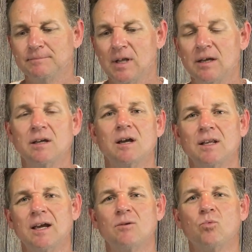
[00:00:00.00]
He
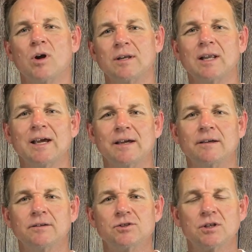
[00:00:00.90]
only had one leg.
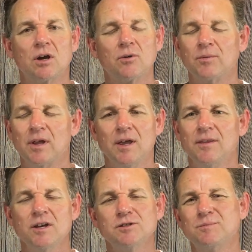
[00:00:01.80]
So
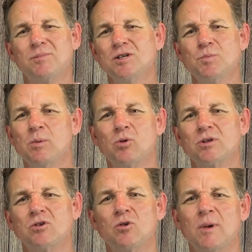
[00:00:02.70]
these people
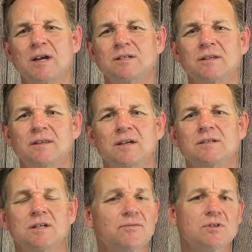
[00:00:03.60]
can do amazing
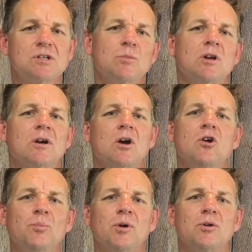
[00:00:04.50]
things. Even someone
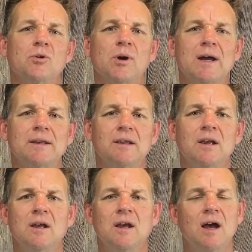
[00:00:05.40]
like Oprah, who had
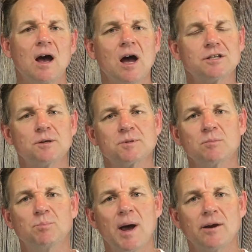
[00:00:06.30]
hardships
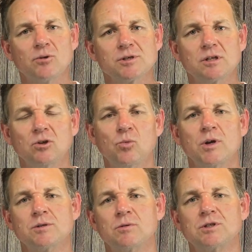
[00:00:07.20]
and battles, and look
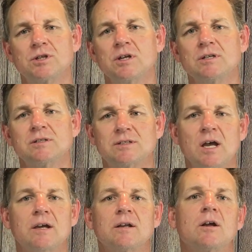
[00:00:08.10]
where she's
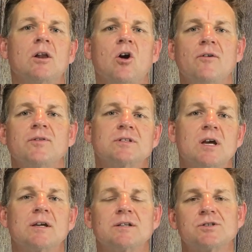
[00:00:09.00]
taken her life and
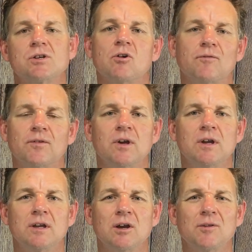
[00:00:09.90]
taken herself.
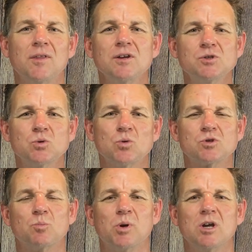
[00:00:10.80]
And these
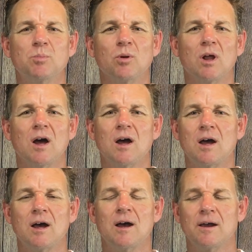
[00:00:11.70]
sorts of people,
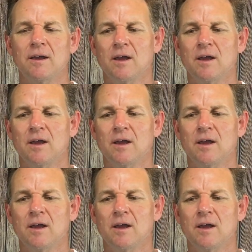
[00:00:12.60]
I